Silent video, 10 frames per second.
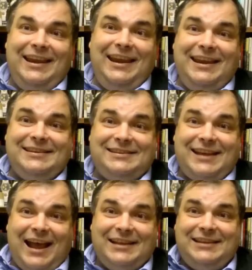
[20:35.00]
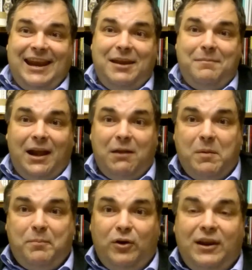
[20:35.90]
it starts, any money
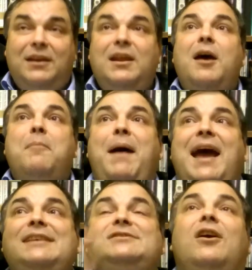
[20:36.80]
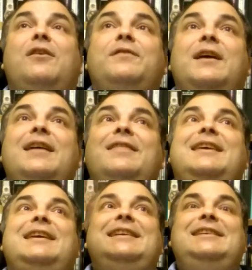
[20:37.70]
we put in pays off
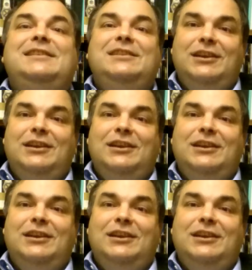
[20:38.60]
the